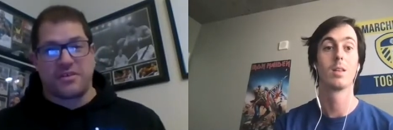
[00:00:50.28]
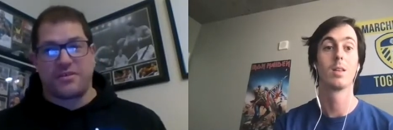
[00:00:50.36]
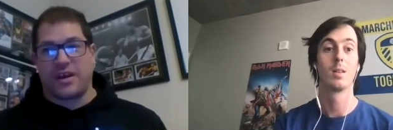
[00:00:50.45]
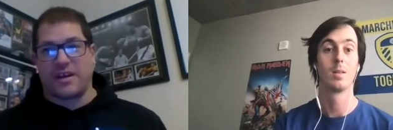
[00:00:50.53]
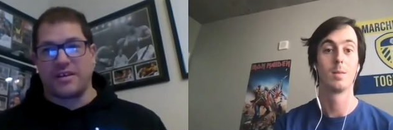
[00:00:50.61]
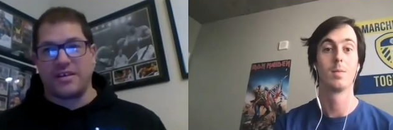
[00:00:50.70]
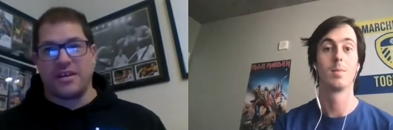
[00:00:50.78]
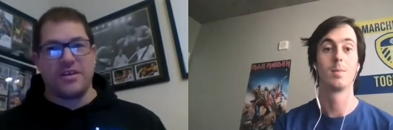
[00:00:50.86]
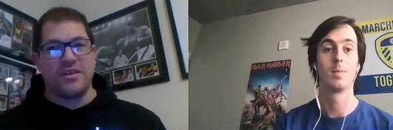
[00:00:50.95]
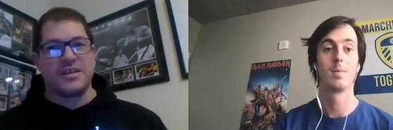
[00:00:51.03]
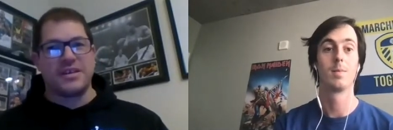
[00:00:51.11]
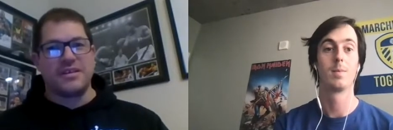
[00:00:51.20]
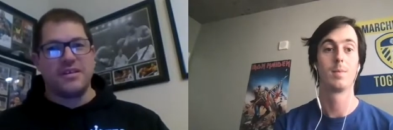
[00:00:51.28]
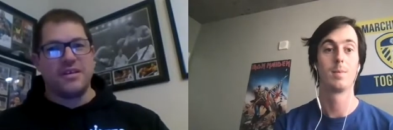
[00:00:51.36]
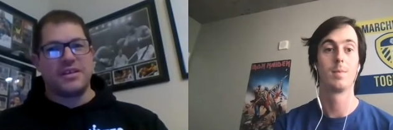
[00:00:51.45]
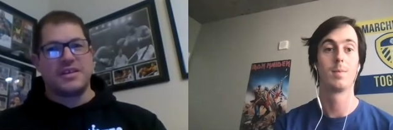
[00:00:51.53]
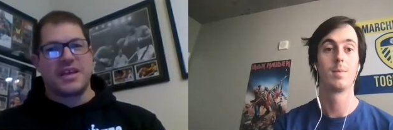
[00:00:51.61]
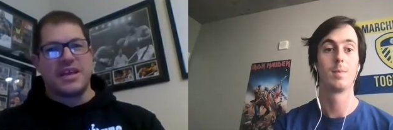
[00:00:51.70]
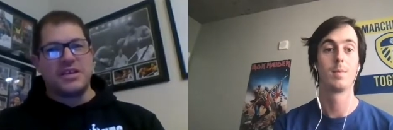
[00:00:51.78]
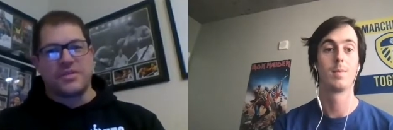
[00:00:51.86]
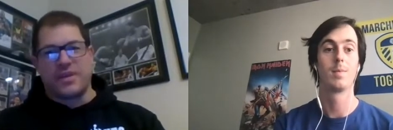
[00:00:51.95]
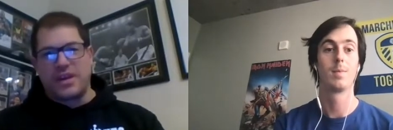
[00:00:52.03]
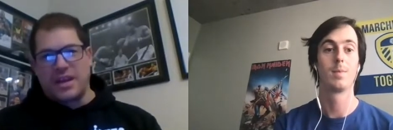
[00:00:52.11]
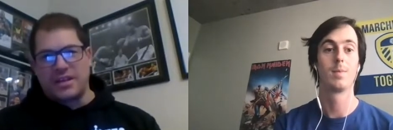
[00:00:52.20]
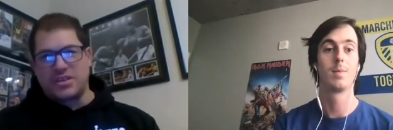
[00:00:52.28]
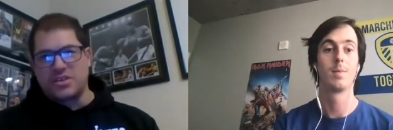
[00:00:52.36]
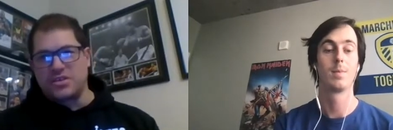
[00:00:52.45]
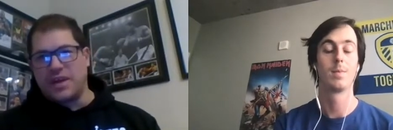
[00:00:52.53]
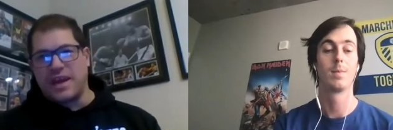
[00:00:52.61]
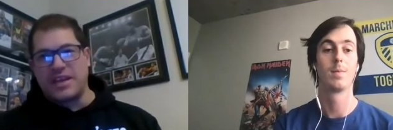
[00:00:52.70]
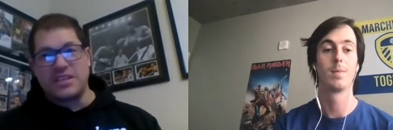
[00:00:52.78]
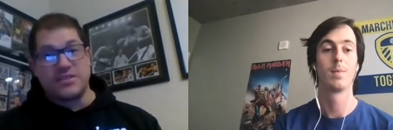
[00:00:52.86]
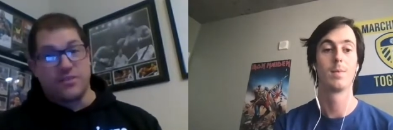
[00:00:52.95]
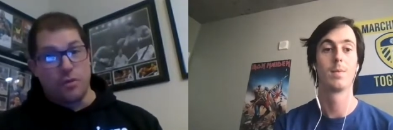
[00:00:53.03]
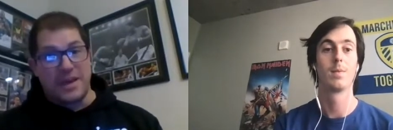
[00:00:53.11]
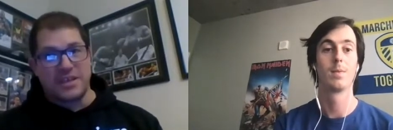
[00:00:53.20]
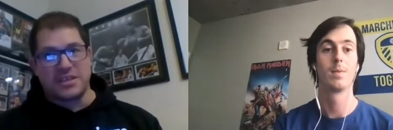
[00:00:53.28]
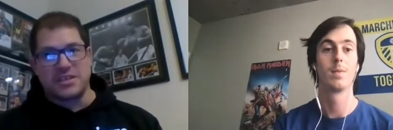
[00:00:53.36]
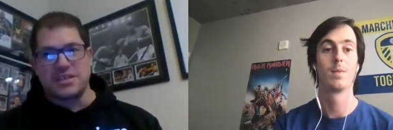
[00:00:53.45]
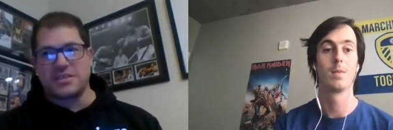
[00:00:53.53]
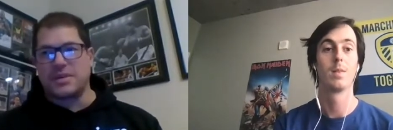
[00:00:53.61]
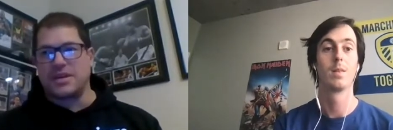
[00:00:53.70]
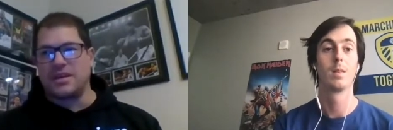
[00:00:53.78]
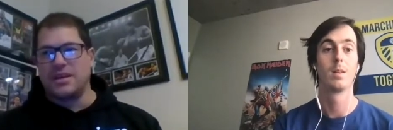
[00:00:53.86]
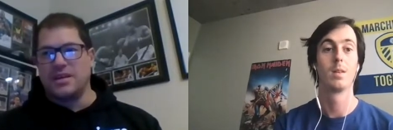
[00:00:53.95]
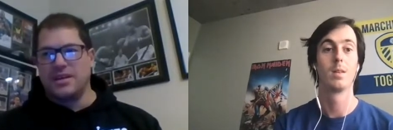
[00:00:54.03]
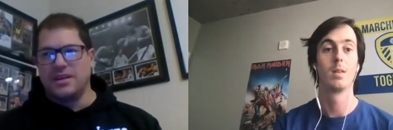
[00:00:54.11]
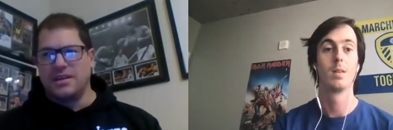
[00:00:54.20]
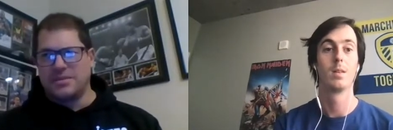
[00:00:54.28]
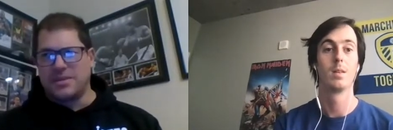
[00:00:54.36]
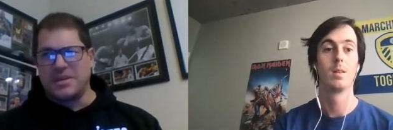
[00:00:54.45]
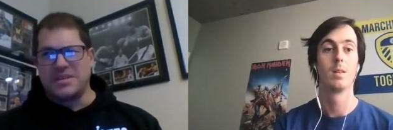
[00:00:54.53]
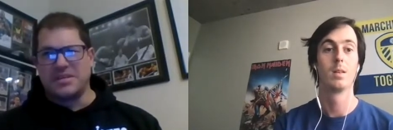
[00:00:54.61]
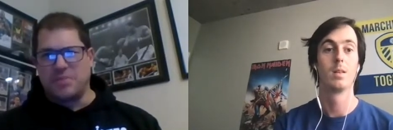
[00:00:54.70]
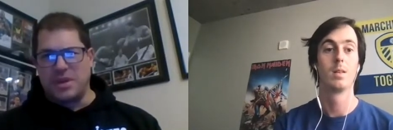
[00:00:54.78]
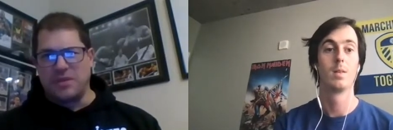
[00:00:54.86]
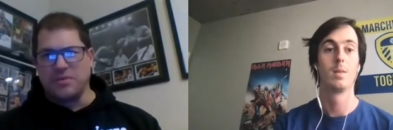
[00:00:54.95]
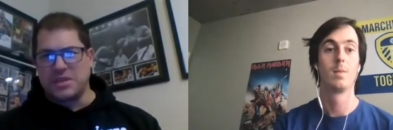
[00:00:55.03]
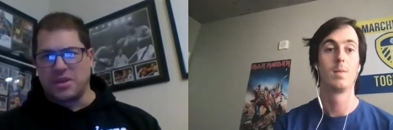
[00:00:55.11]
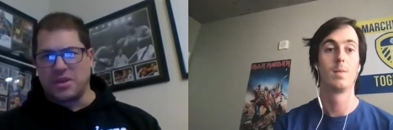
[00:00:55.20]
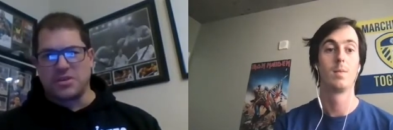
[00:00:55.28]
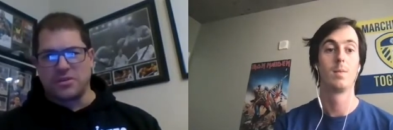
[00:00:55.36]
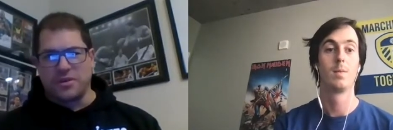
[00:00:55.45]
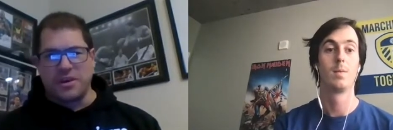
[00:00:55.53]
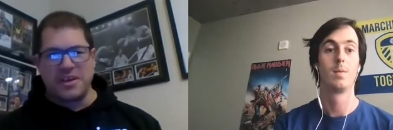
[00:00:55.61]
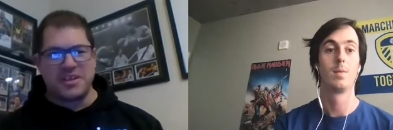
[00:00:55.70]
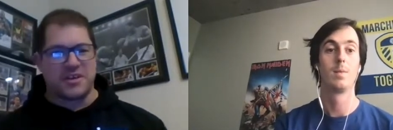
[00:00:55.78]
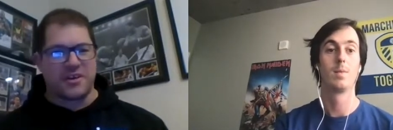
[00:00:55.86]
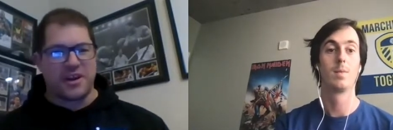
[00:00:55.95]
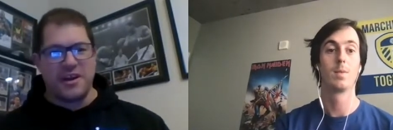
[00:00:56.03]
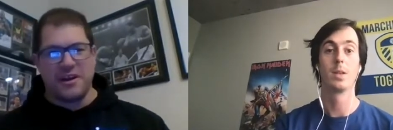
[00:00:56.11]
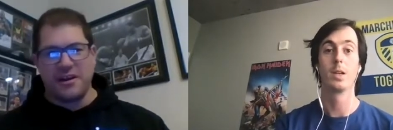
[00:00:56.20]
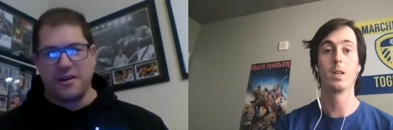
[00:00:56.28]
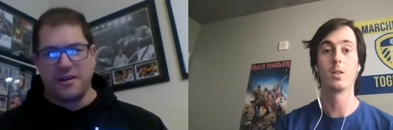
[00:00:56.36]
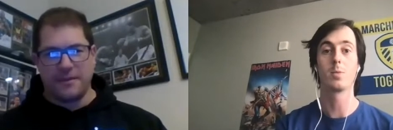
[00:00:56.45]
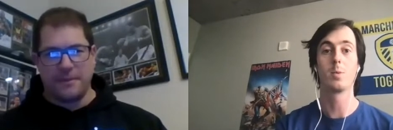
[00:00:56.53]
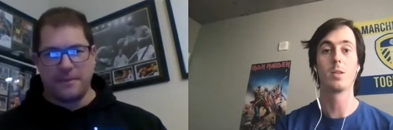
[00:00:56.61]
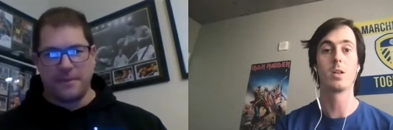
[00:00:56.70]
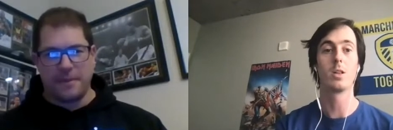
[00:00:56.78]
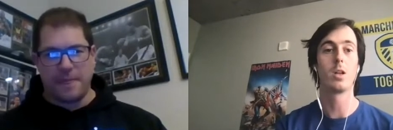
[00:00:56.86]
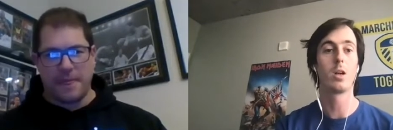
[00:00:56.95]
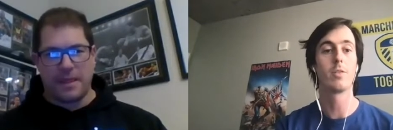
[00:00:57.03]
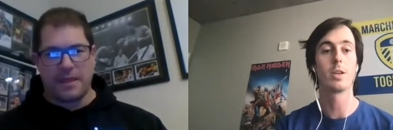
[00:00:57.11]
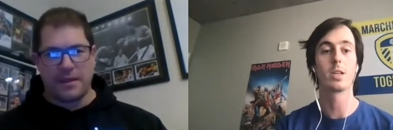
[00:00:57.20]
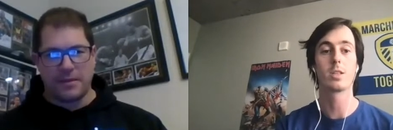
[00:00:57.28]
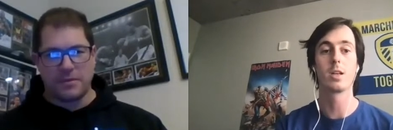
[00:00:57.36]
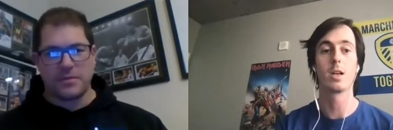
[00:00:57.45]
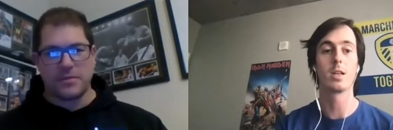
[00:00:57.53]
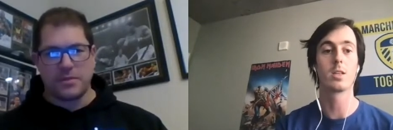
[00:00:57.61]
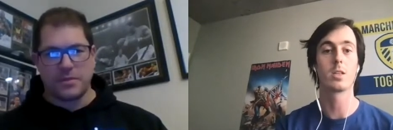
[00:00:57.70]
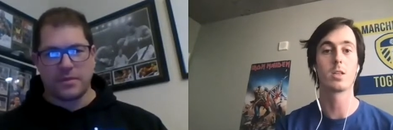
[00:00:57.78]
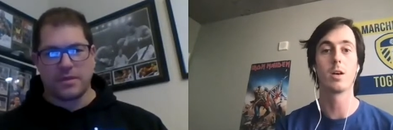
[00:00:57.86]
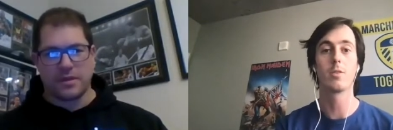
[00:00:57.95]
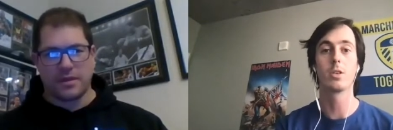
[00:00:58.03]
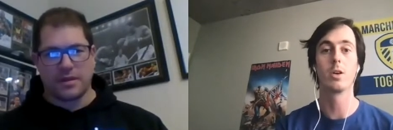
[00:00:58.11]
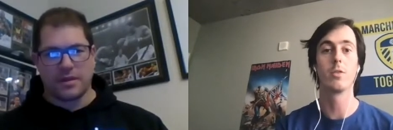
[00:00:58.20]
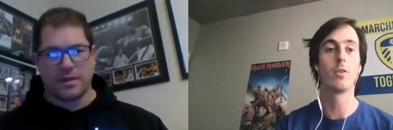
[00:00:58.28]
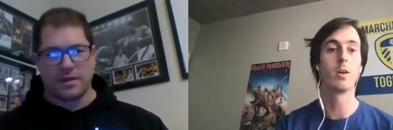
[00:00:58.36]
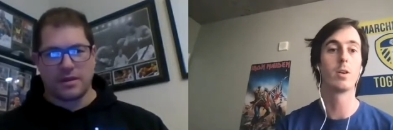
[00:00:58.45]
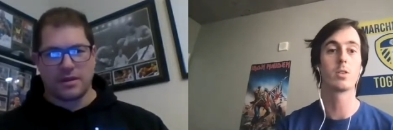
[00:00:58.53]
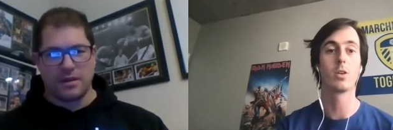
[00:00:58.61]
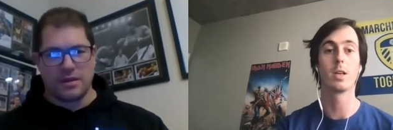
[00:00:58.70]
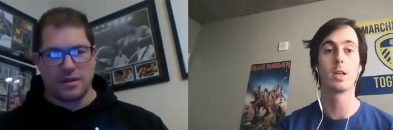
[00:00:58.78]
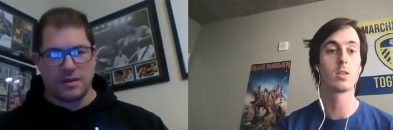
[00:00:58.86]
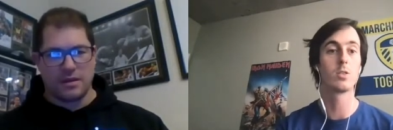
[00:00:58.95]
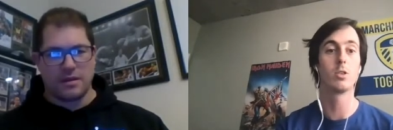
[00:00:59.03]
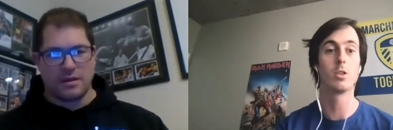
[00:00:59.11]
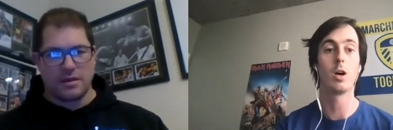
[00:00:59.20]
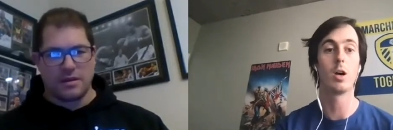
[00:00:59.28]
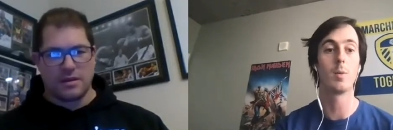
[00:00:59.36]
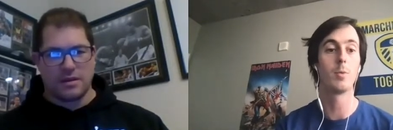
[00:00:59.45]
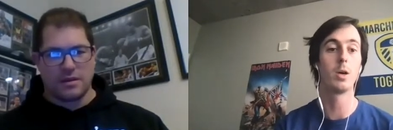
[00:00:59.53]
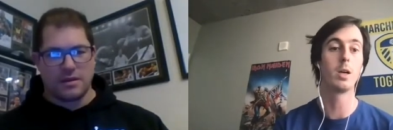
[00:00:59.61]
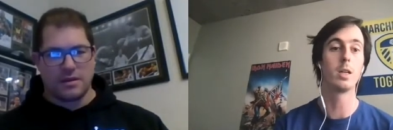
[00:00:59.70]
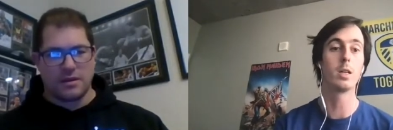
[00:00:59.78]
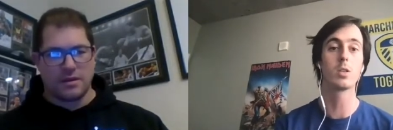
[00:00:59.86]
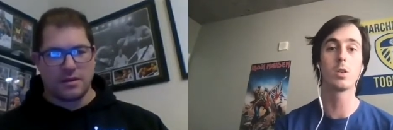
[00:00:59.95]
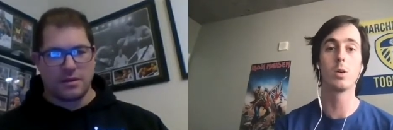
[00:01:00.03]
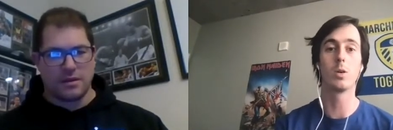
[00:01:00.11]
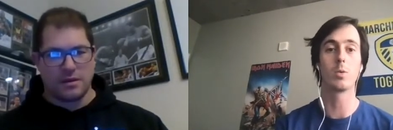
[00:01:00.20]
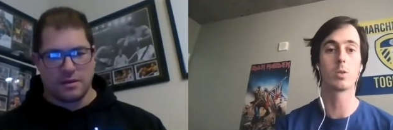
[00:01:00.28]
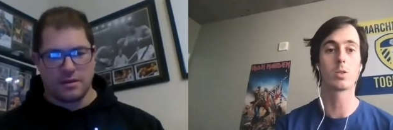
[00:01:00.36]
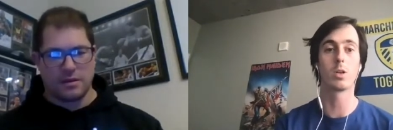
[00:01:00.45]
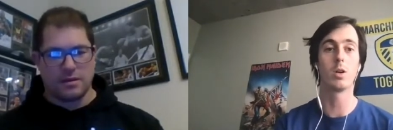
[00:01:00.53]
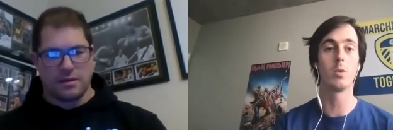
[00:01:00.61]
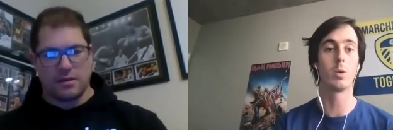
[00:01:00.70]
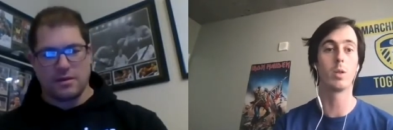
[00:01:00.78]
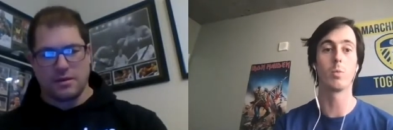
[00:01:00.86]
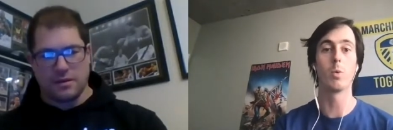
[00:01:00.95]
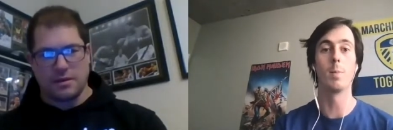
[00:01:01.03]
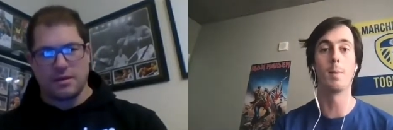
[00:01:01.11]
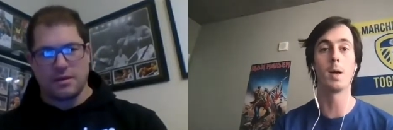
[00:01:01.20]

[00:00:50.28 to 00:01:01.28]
Speaker 1: far. You know, early early days. We've only had two days, four matches, but it's been some big results already, Jerry.
Speaker 2: Yeah, there's been a lot of exciting stuff so far. So I guess we should hop right into it. We'll start with what